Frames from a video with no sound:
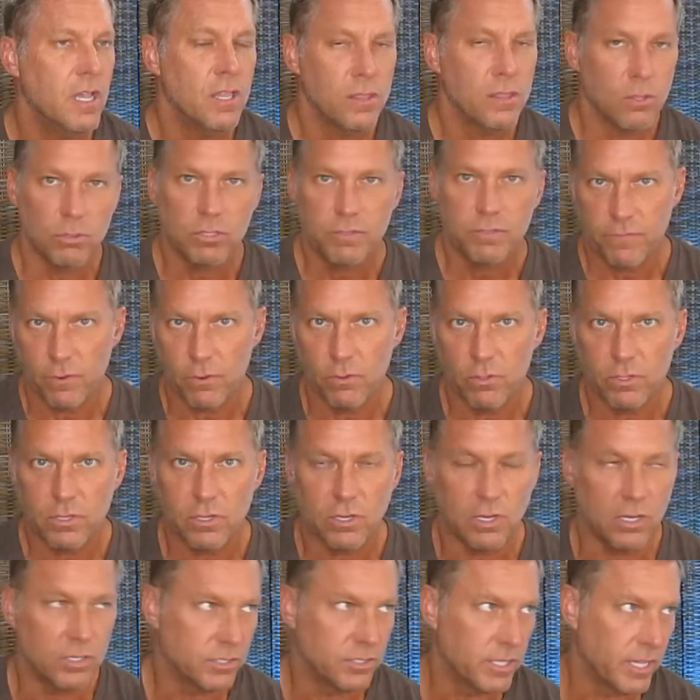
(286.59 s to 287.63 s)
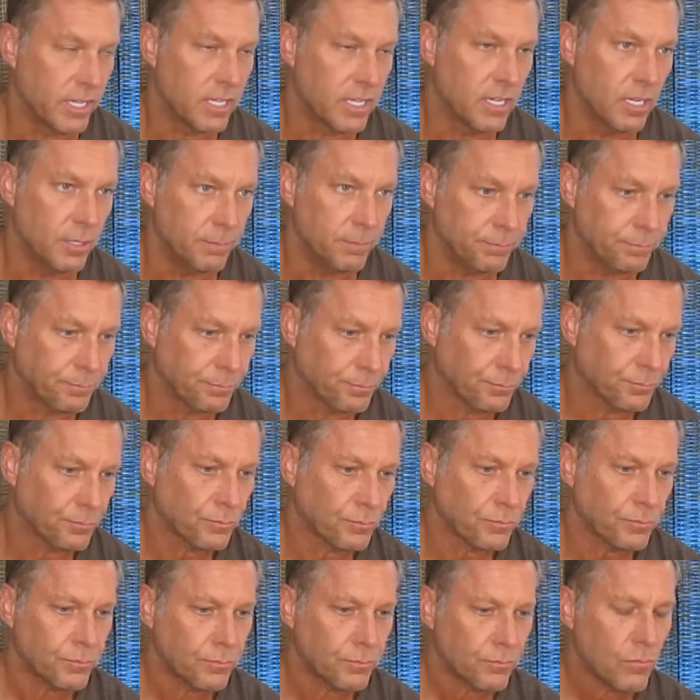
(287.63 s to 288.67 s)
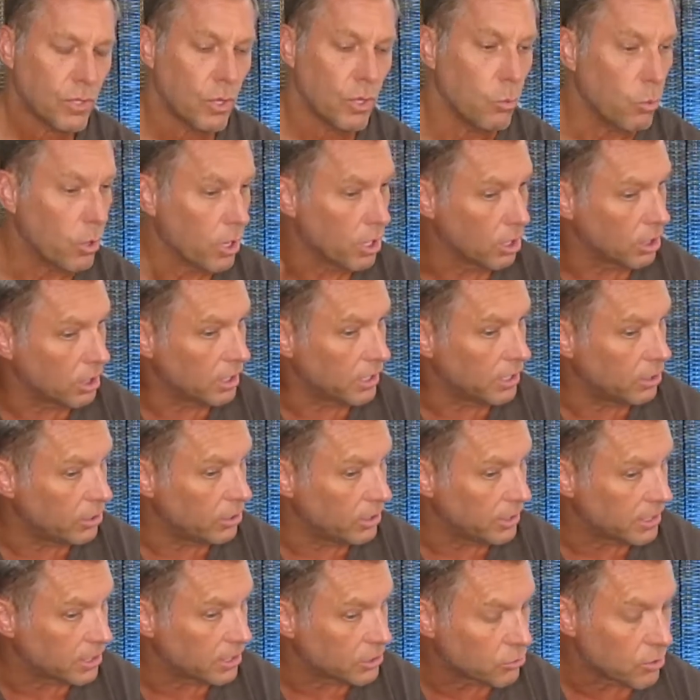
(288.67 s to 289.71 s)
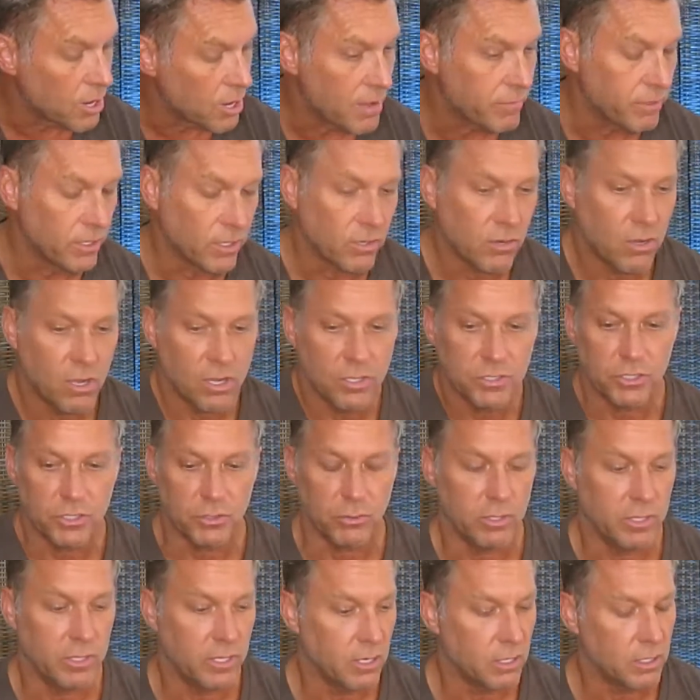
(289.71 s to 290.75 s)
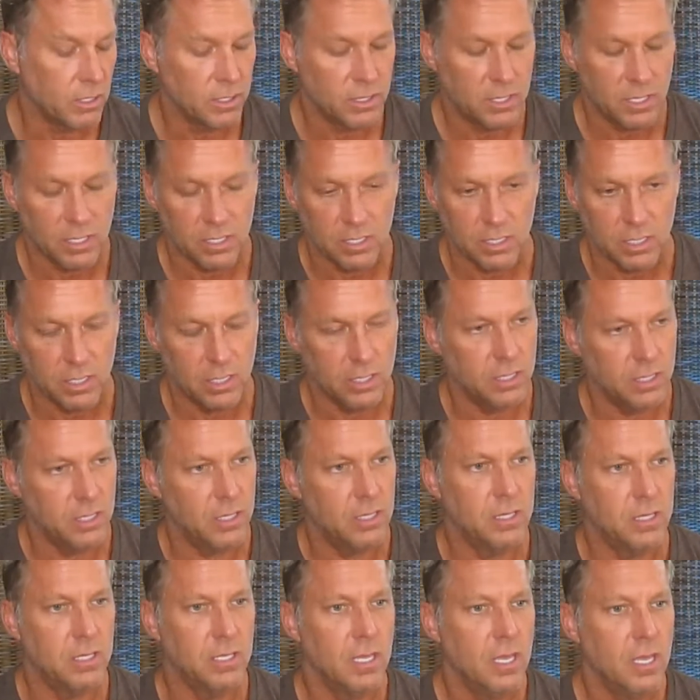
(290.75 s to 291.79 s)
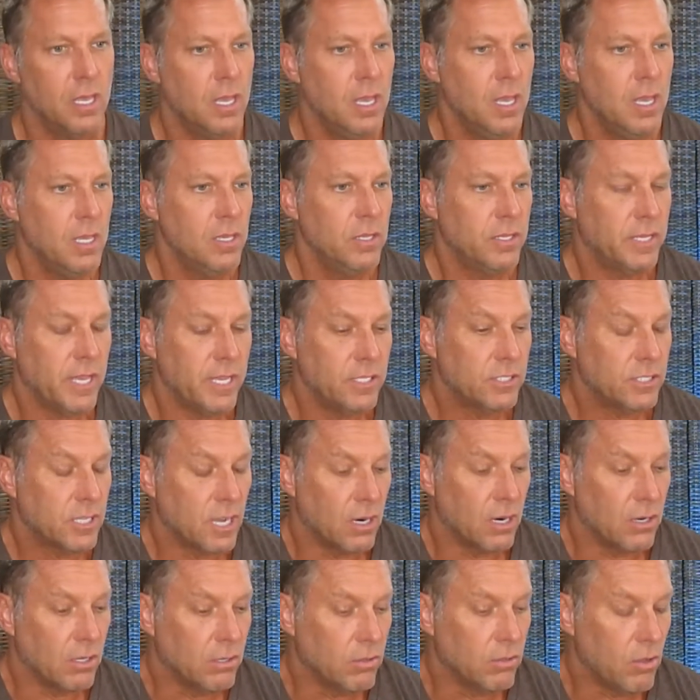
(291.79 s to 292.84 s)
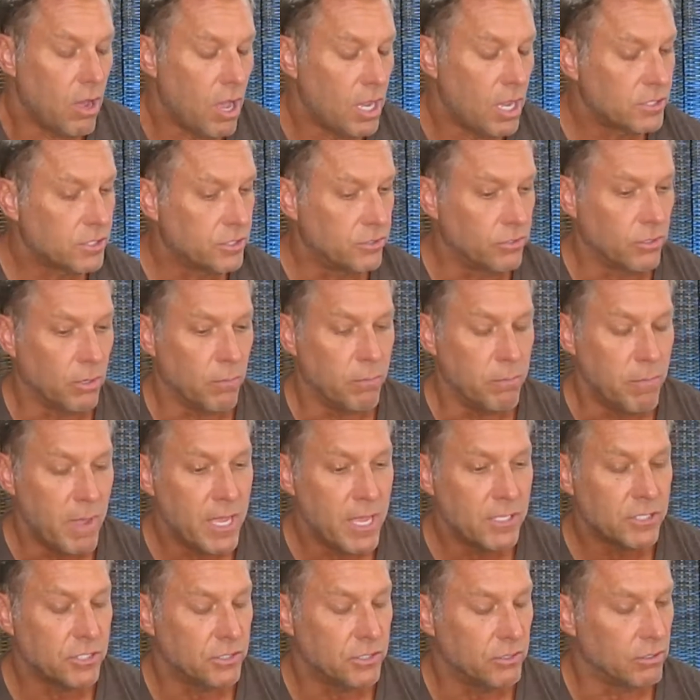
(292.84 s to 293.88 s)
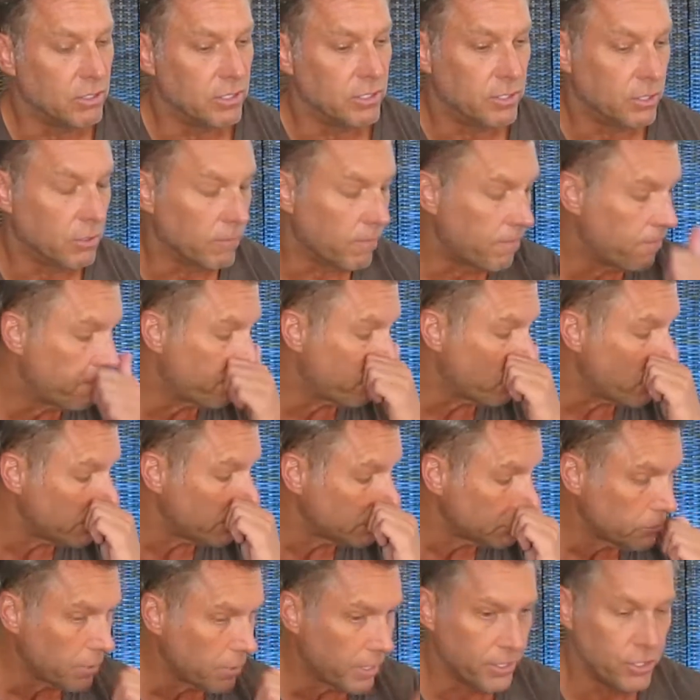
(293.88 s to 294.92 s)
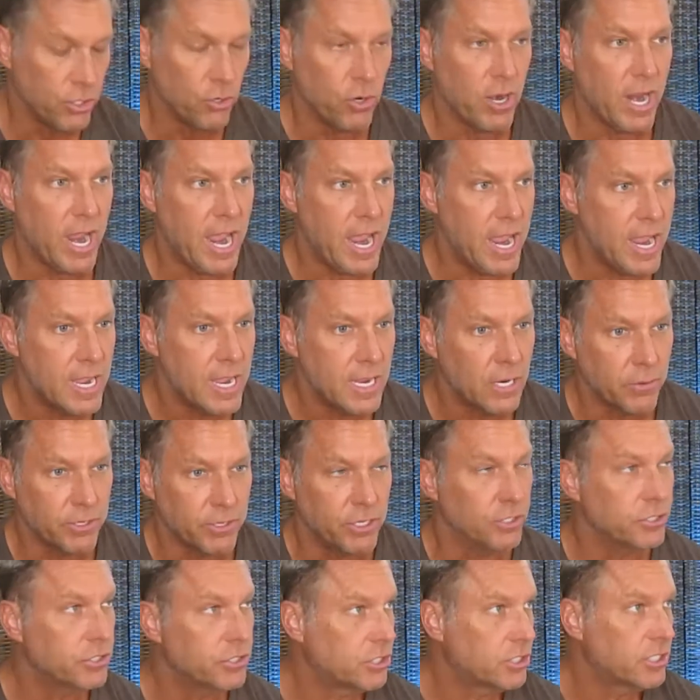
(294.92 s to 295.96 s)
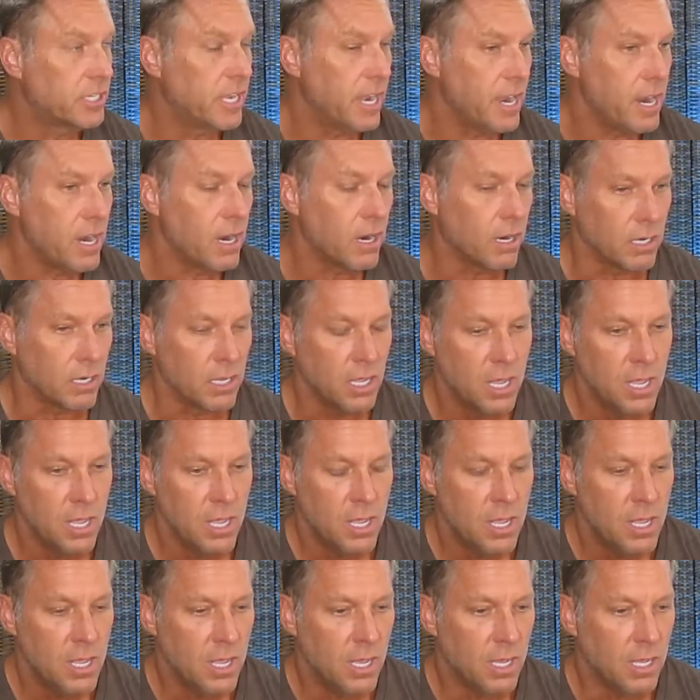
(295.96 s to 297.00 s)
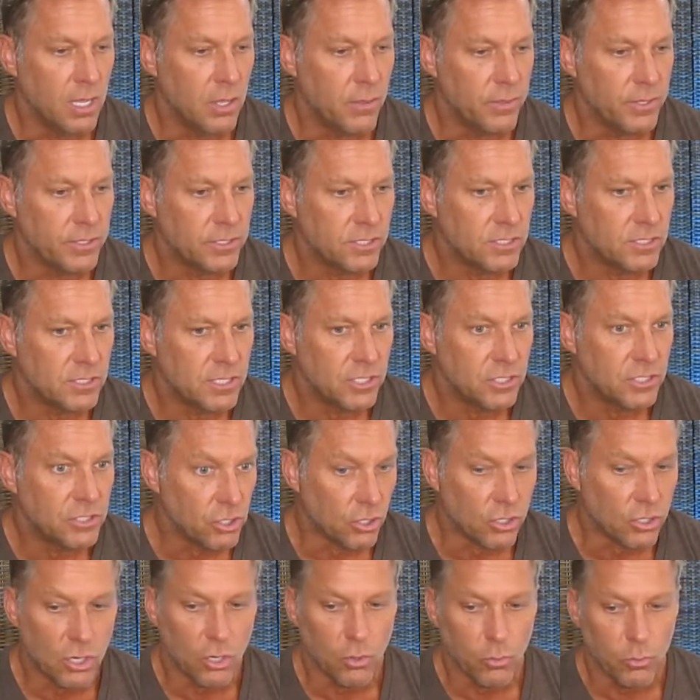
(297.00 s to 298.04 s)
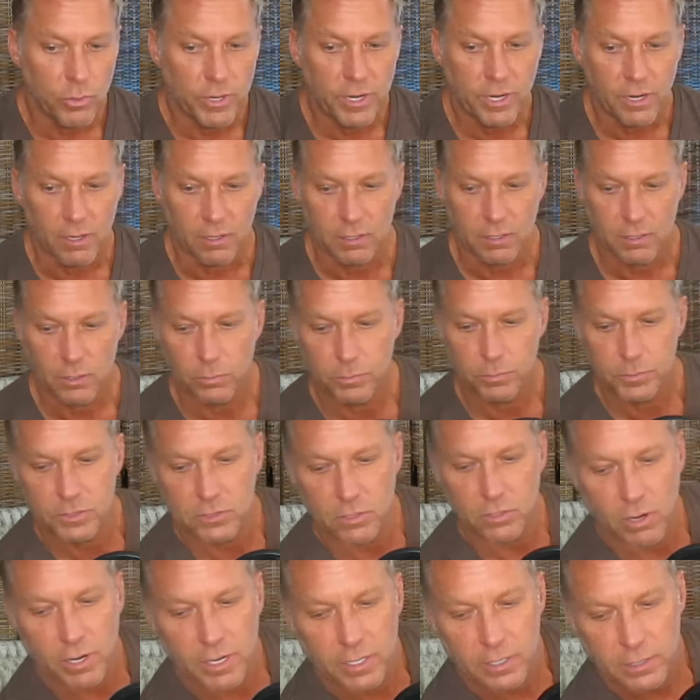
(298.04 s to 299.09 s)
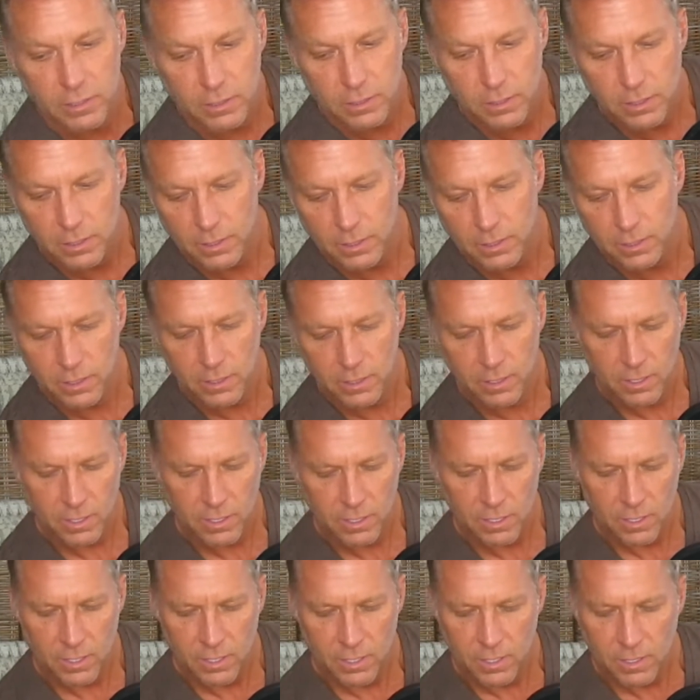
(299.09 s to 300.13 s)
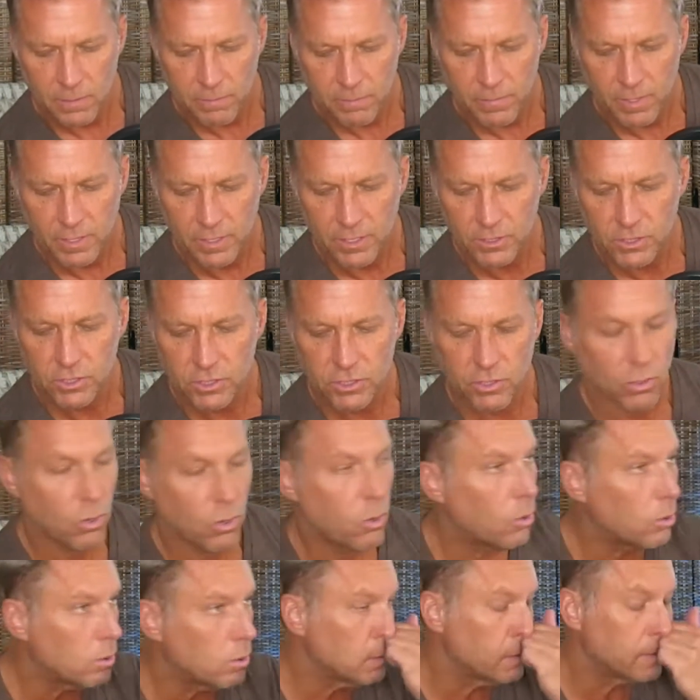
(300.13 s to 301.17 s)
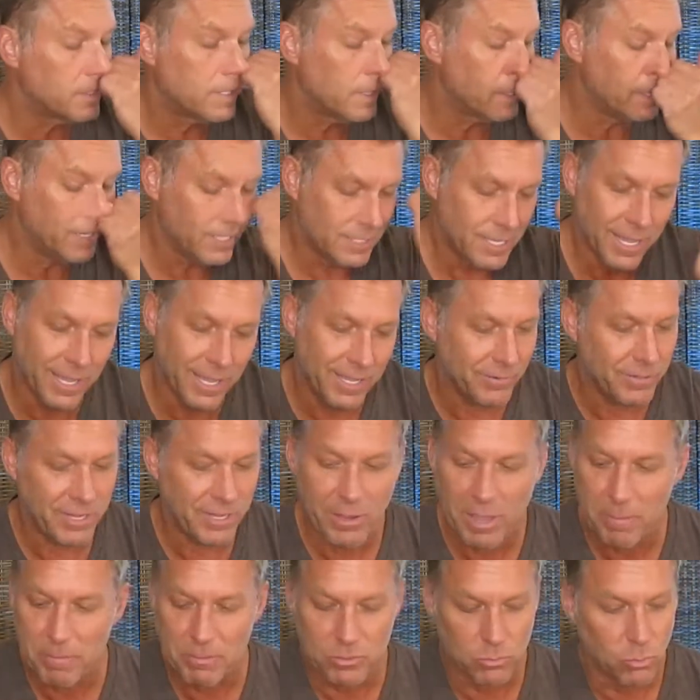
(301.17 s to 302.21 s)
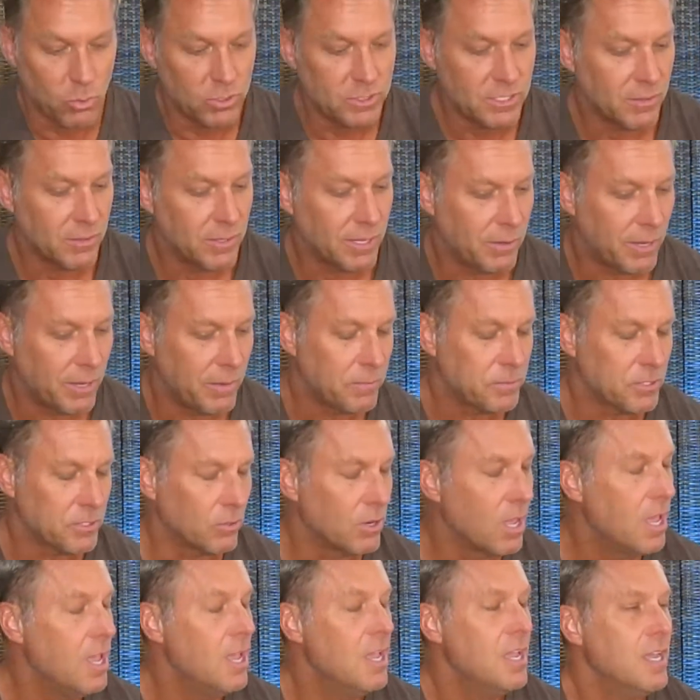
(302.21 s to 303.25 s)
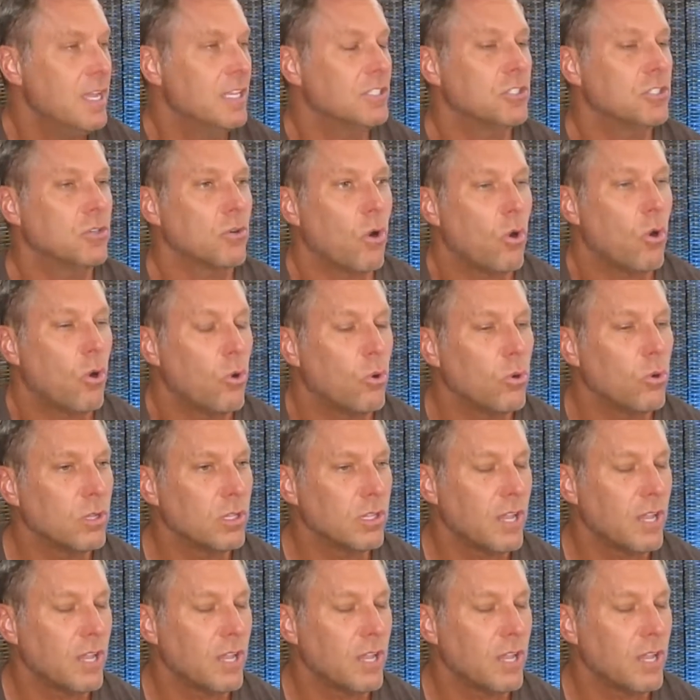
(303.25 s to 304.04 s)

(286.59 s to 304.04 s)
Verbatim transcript: those phone calls that come where you know you get a traveler that calls you and they're they're you guys are lost you're a mess you're you're frustrated you're angry you're scared uh, this is this is your career oops sorry and this is your whole that happens once an episode this is your whole